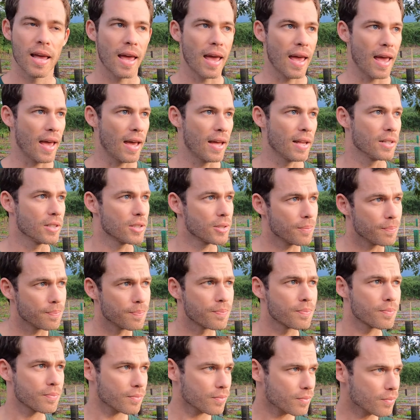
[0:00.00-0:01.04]
And
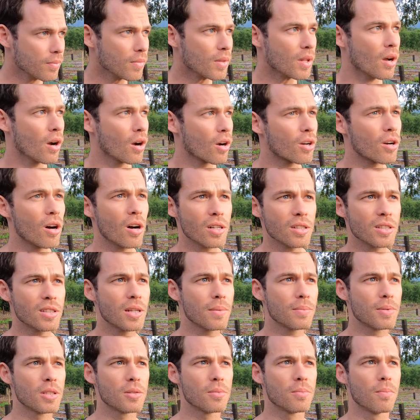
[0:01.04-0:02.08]
our
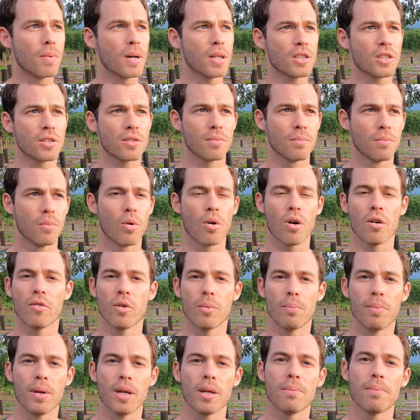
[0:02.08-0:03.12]
concept is much more of a
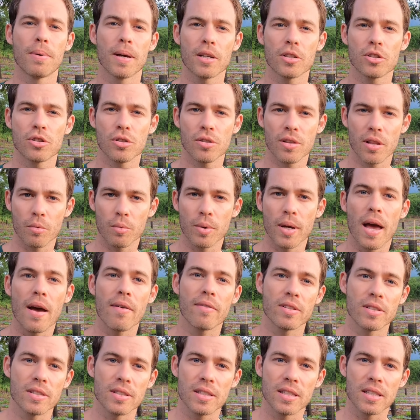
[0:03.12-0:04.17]
big picture that we
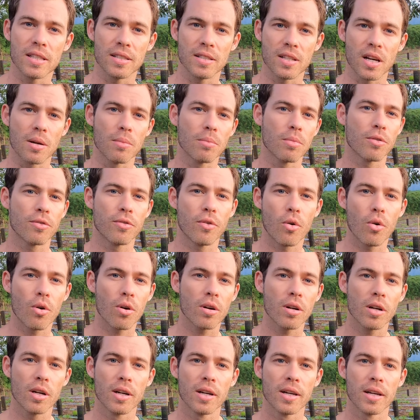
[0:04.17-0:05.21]
haven't seen done
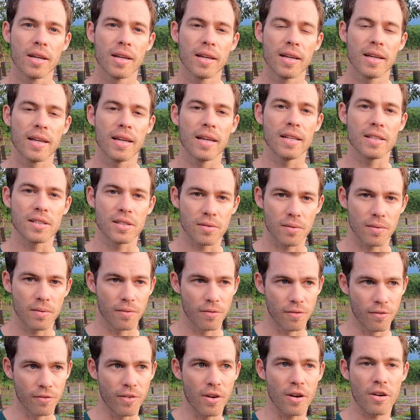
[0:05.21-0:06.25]
before. It's
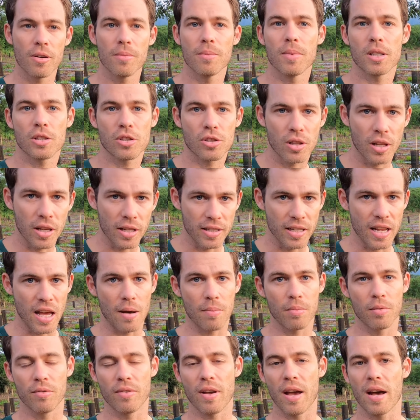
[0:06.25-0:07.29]
very much like
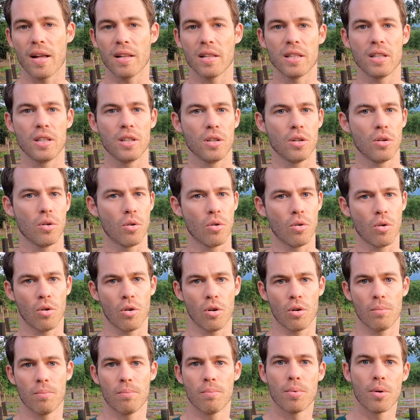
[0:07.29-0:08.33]
Napa Valley
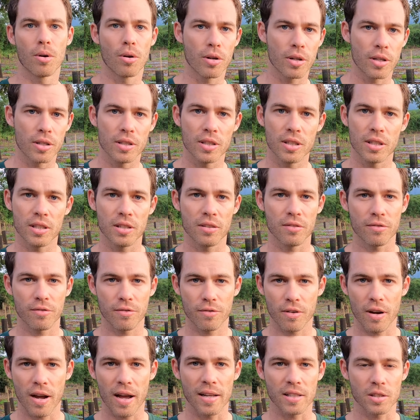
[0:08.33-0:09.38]
or Burgundy in
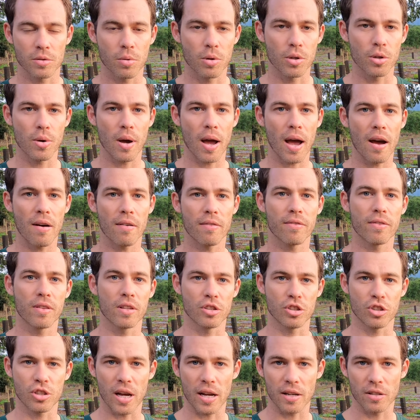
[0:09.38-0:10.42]
France, where you have the
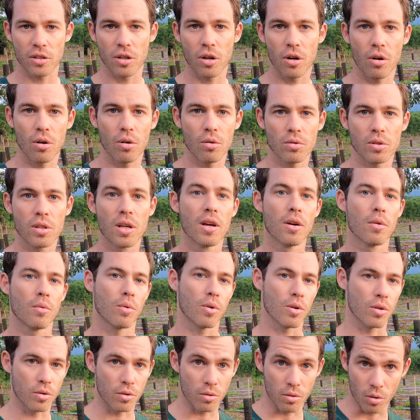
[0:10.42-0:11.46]
chateaus
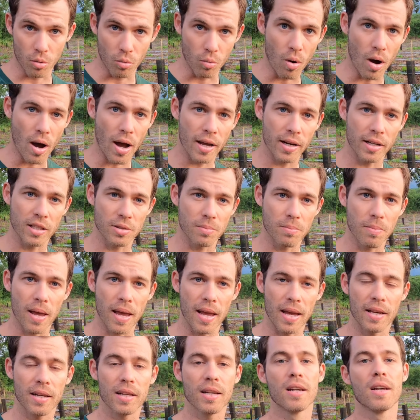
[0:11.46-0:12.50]
where the, the wine is
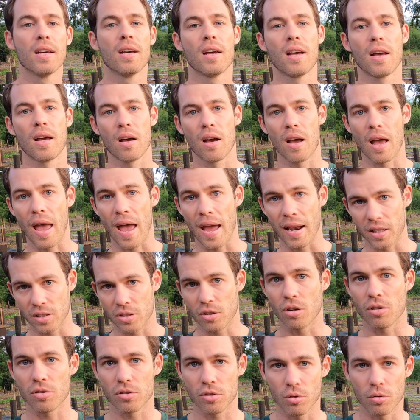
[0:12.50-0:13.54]
made and it's
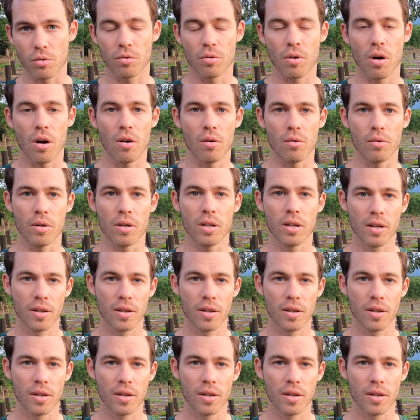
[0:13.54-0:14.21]
also grown.